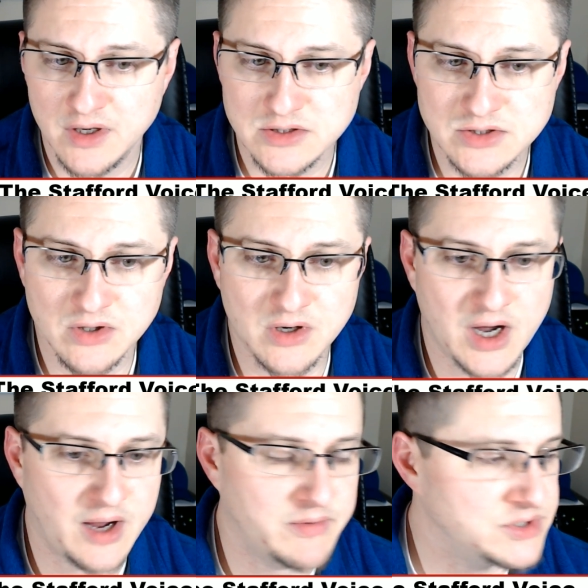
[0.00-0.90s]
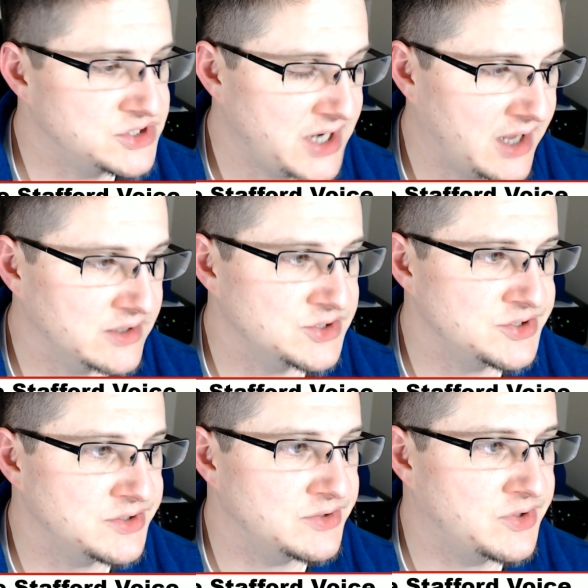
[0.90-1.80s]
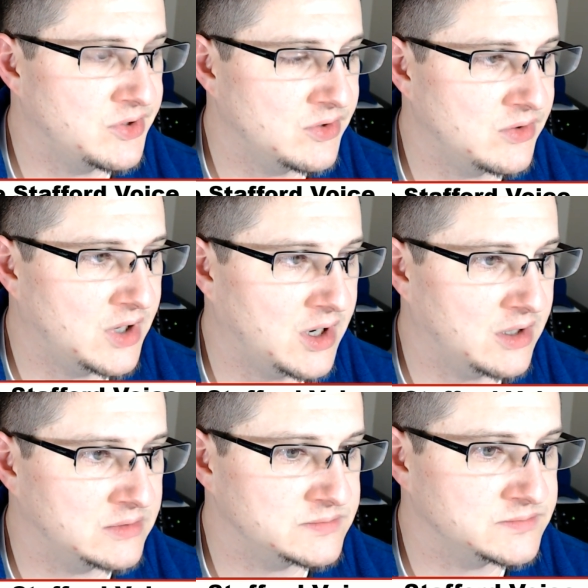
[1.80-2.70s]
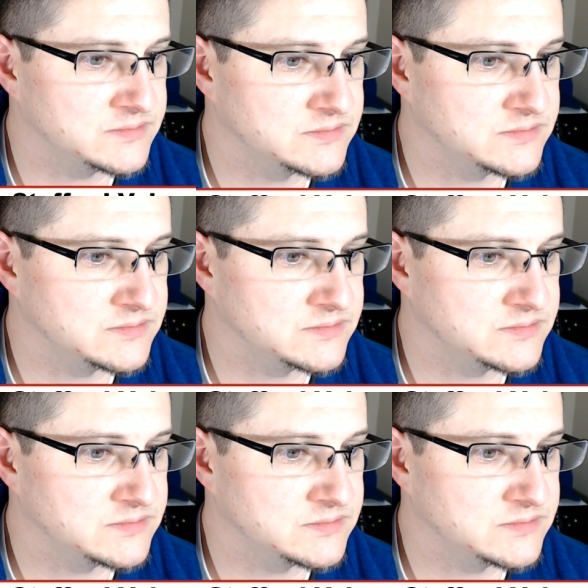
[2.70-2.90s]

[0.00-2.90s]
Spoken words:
so I would challenge you to,